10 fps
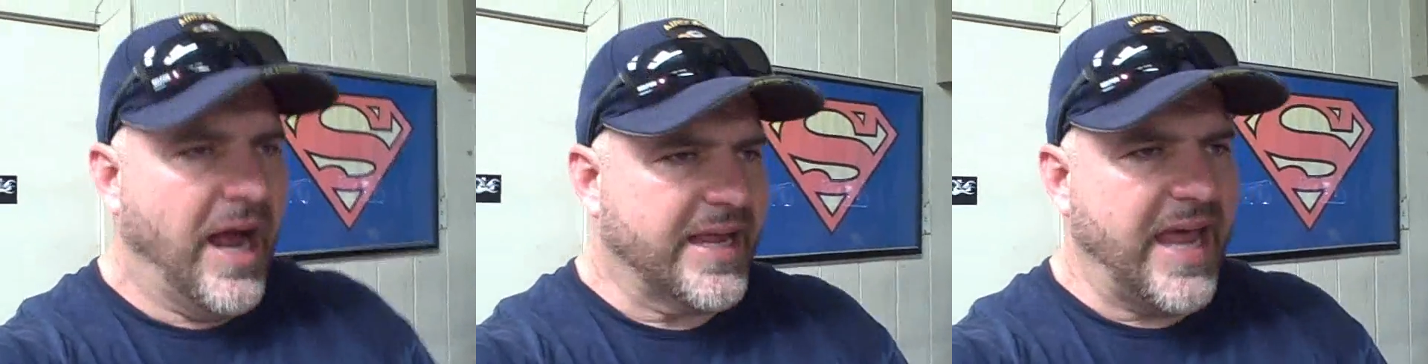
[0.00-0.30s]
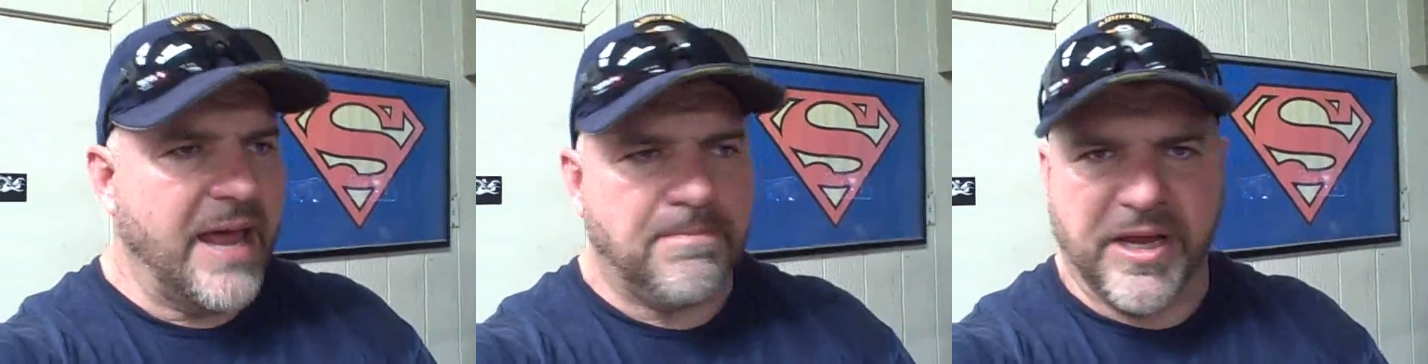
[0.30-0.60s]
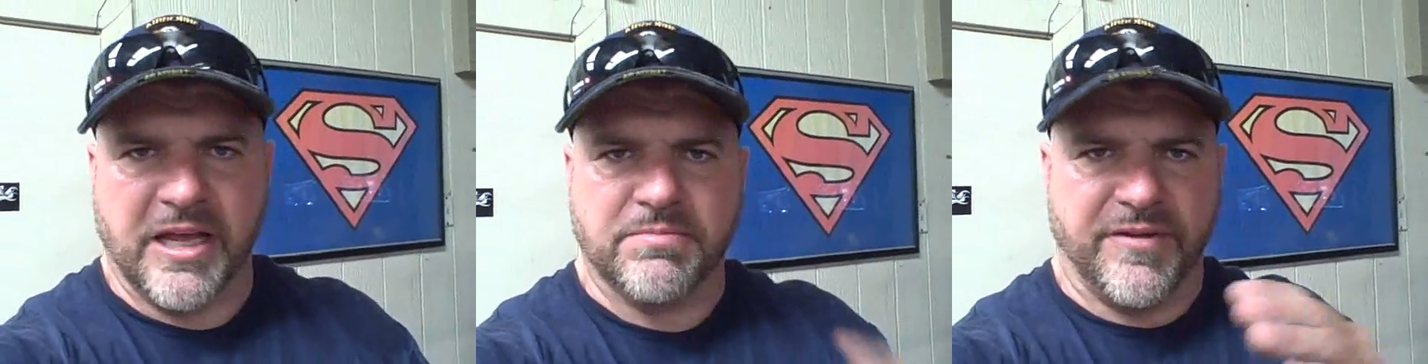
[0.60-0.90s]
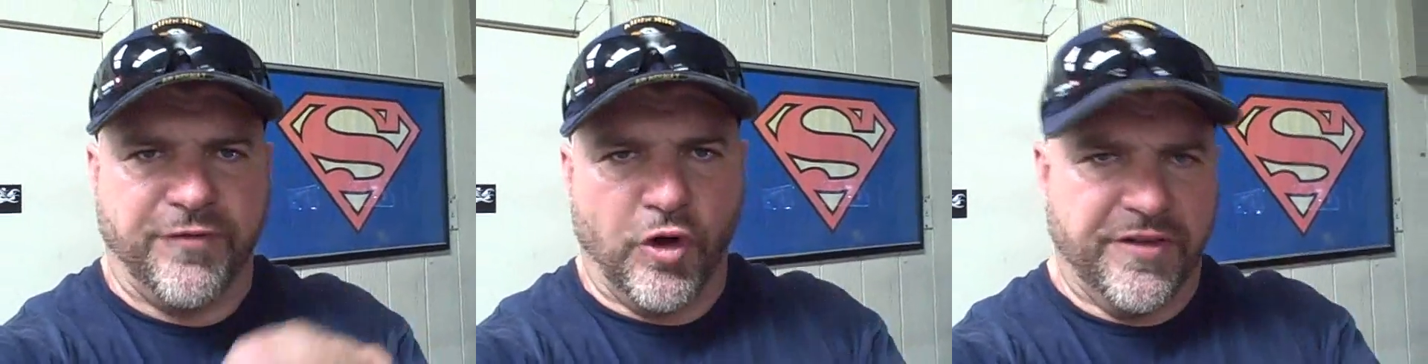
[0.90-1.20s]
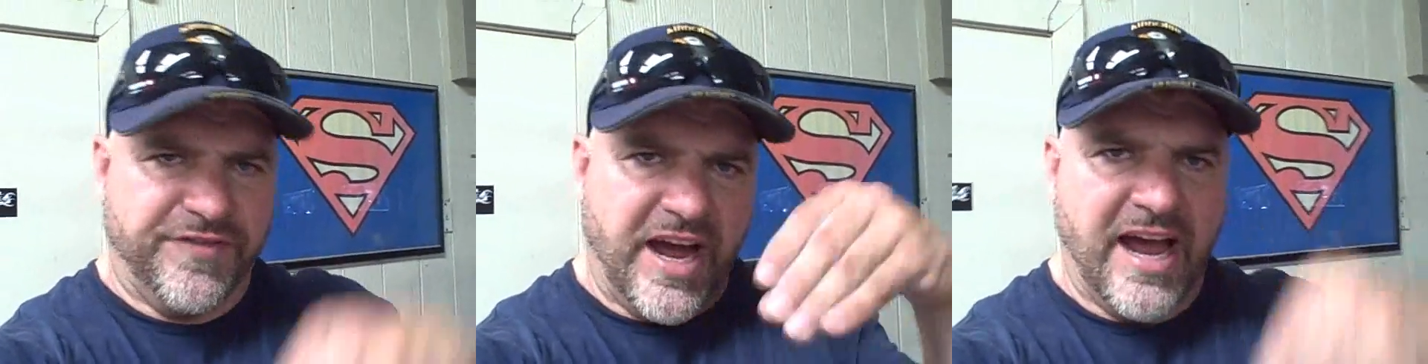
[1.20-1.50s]
I can't pick up the
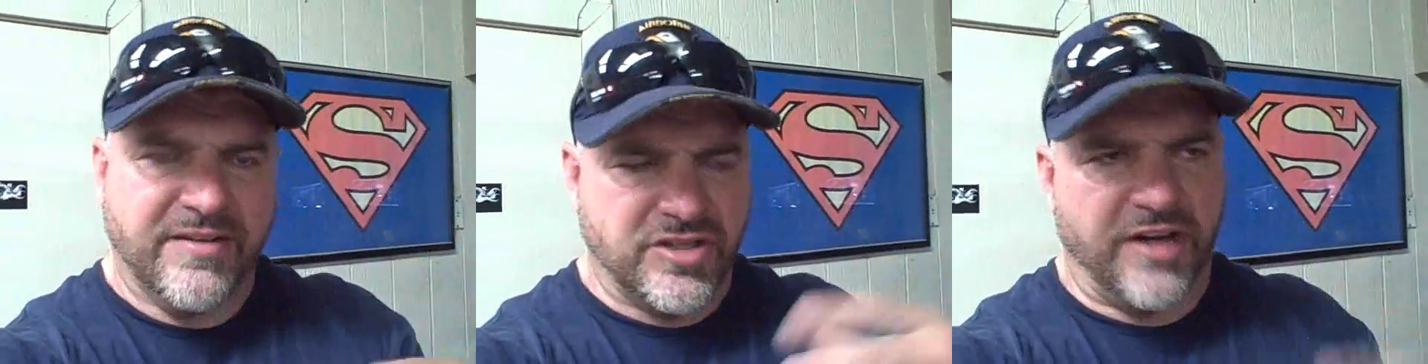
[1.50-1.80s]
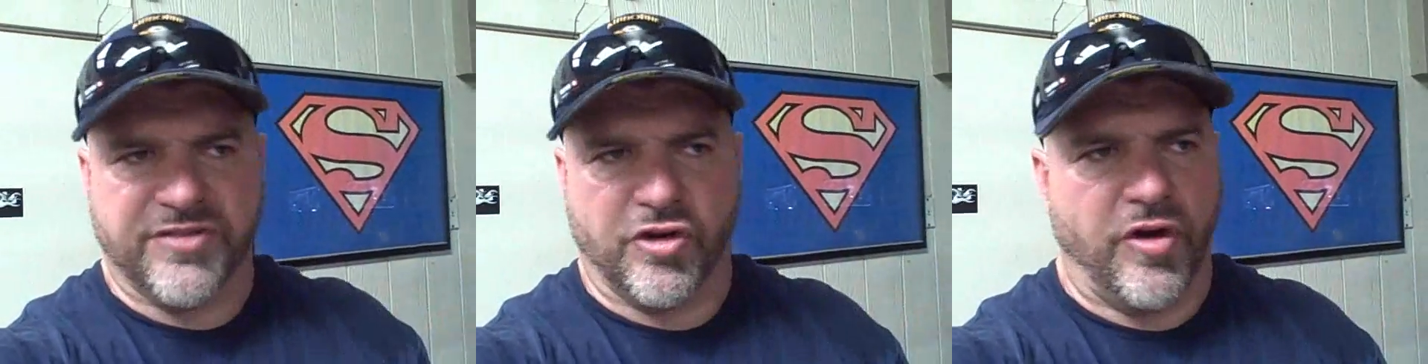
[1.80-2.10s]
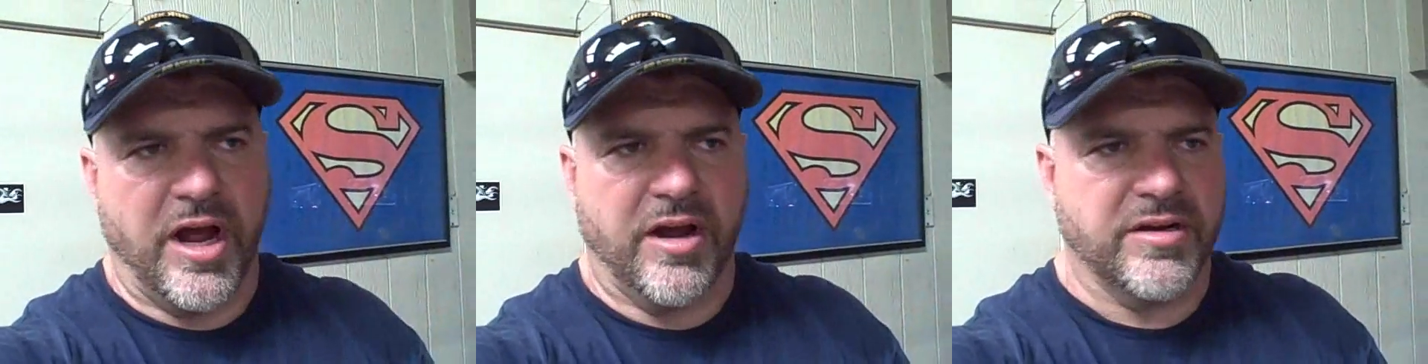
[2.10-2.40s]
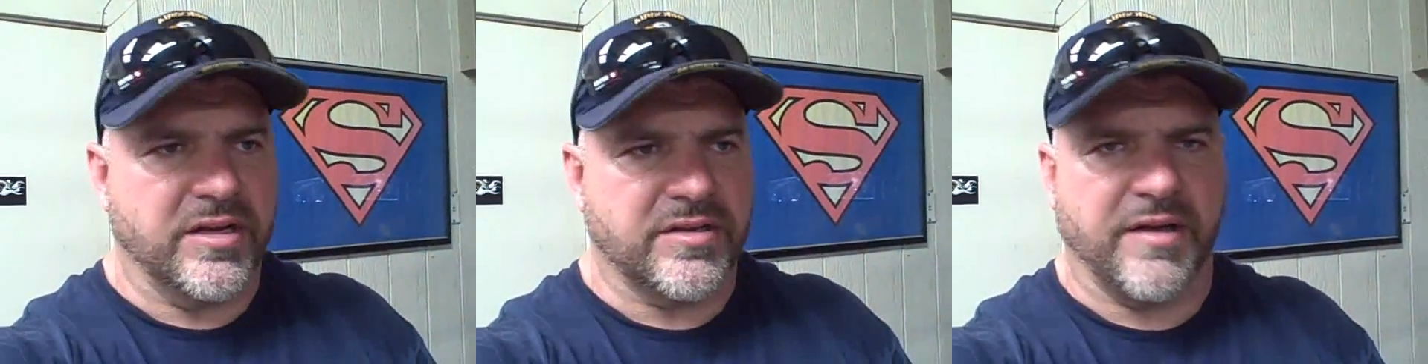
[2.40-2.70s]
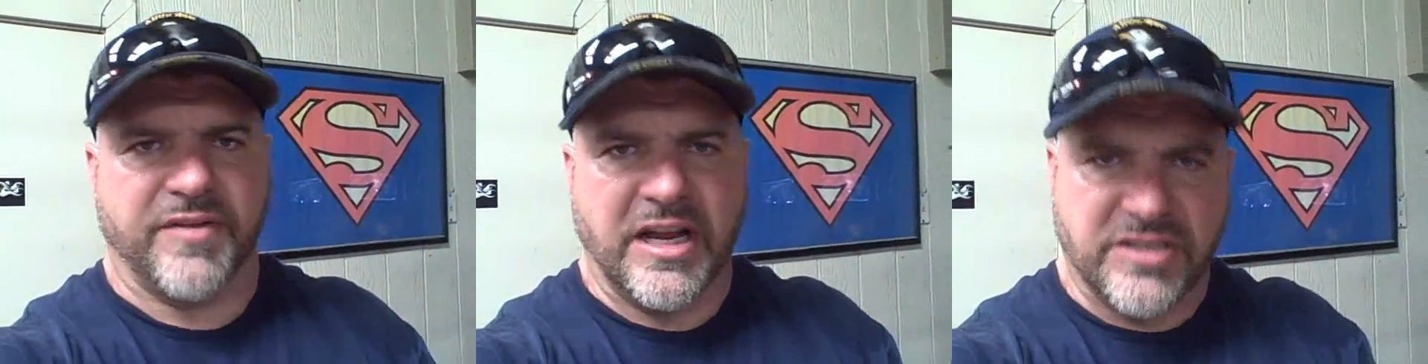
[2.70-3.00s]
45s off the ground.
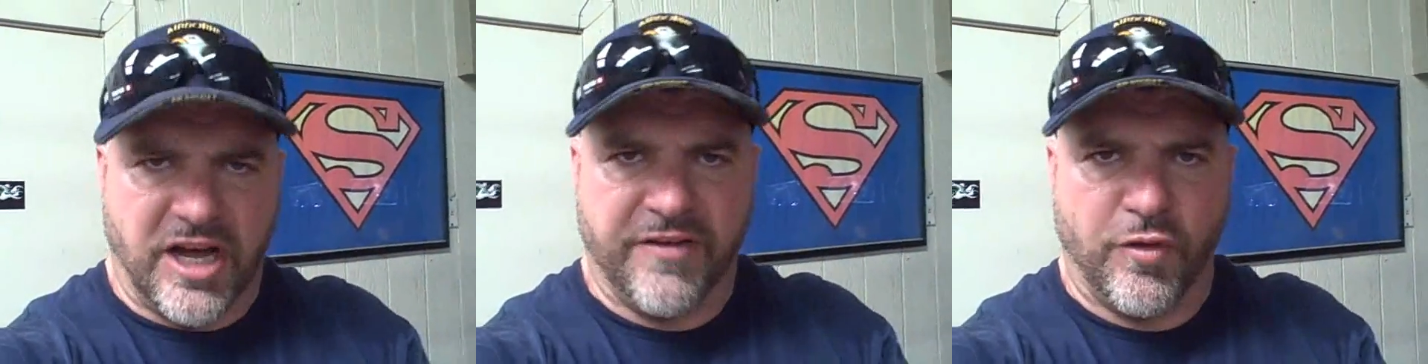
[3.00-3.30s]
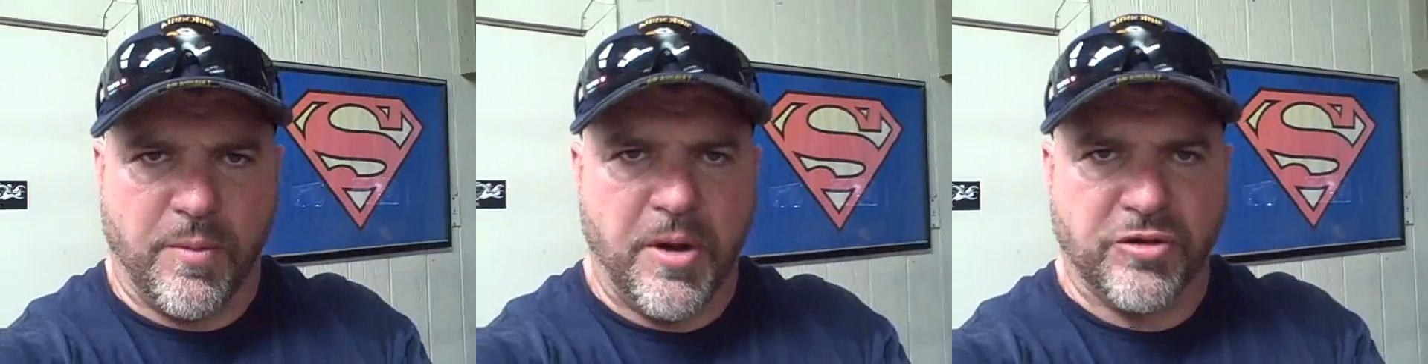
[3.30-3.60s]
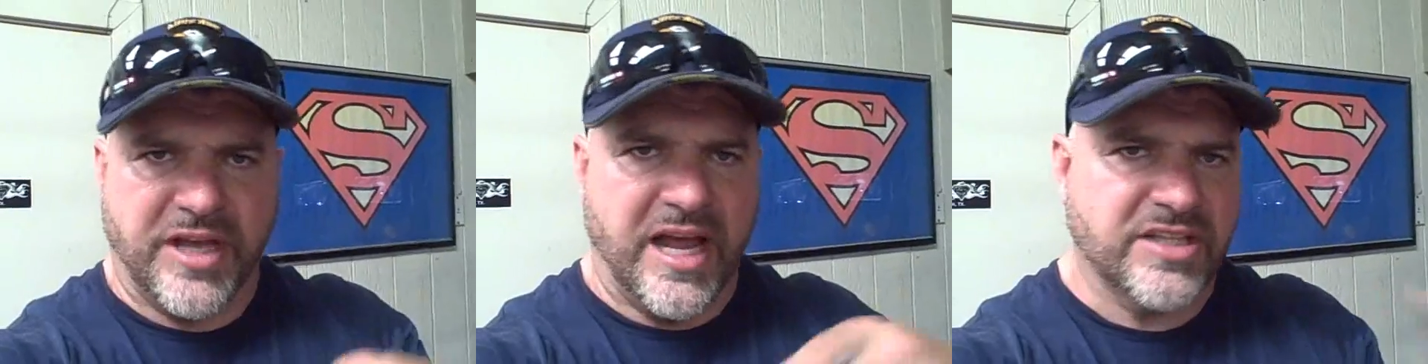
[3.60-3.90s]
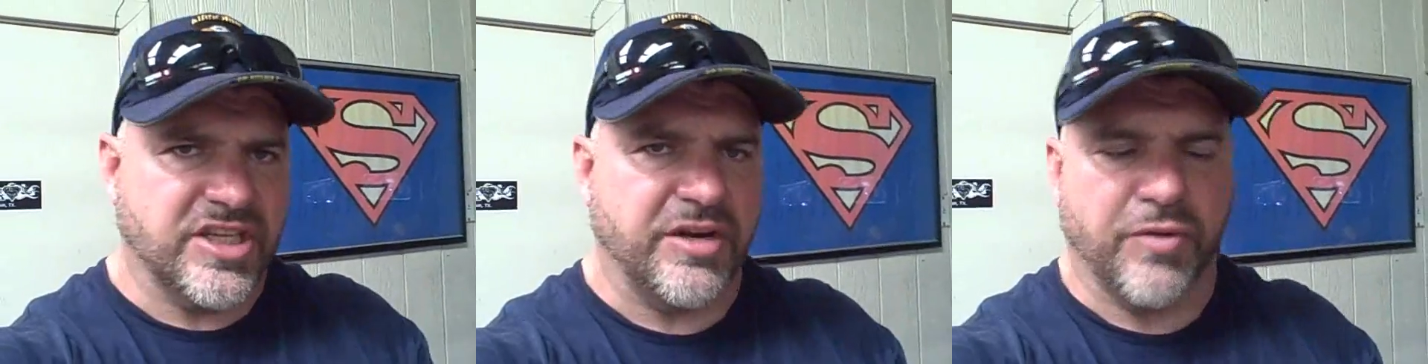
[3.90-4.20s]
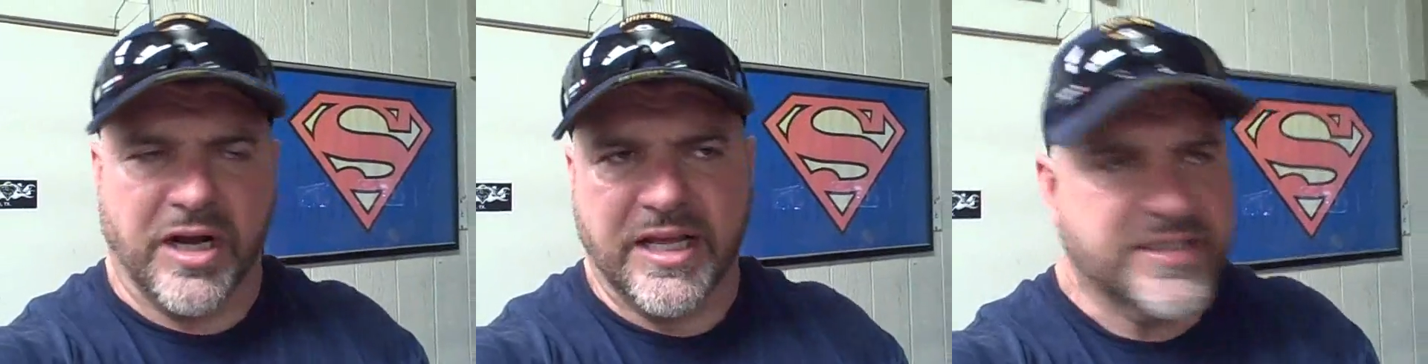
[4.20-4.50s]
I've got to hover with both hands and then
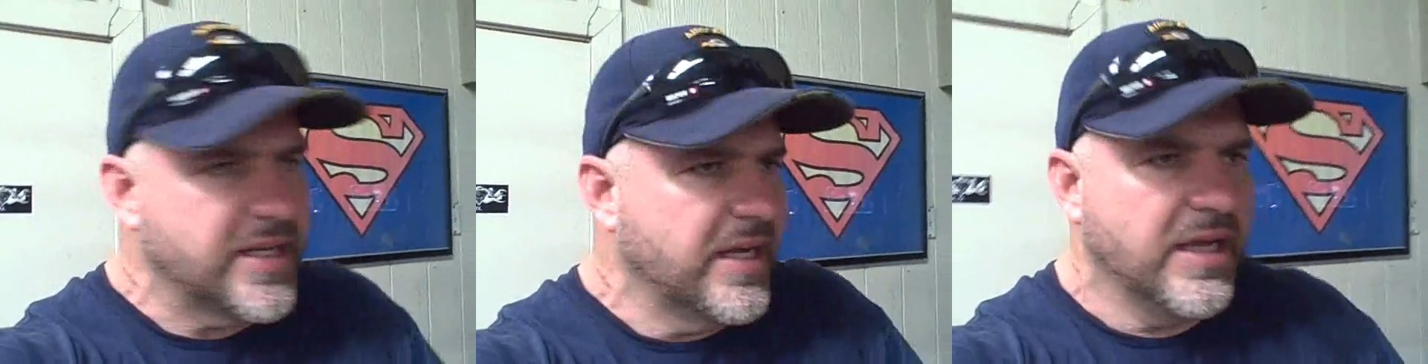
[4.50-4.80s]
release.